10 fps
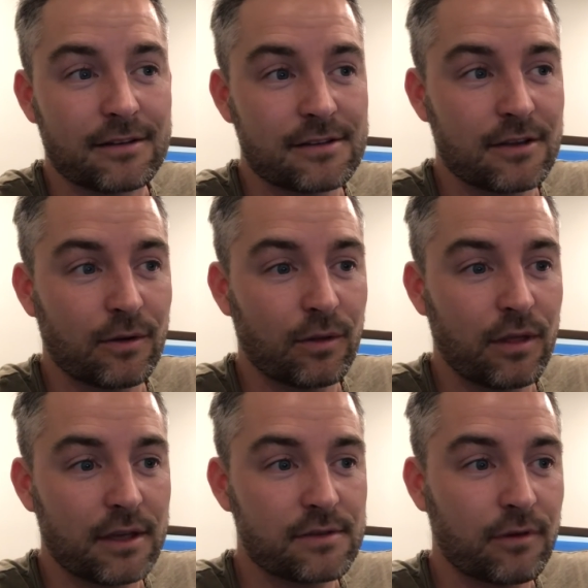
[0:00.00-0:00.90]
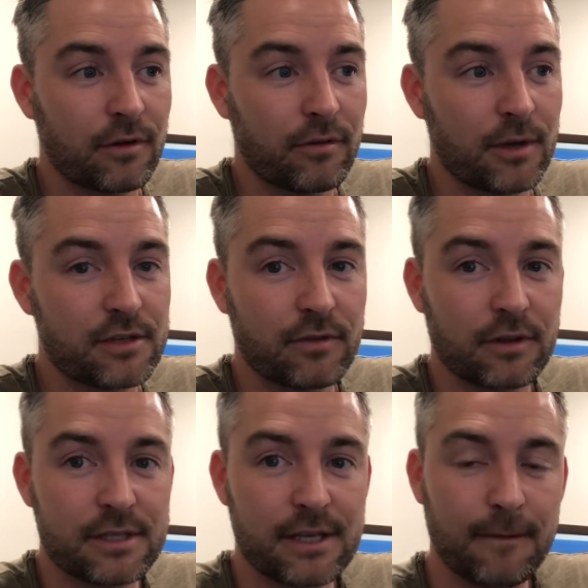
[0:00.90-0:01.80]
So thanks very much for
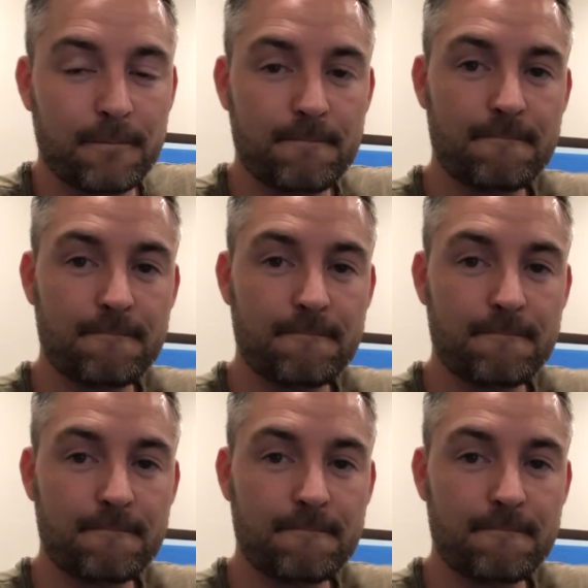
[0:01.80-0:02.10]
listening,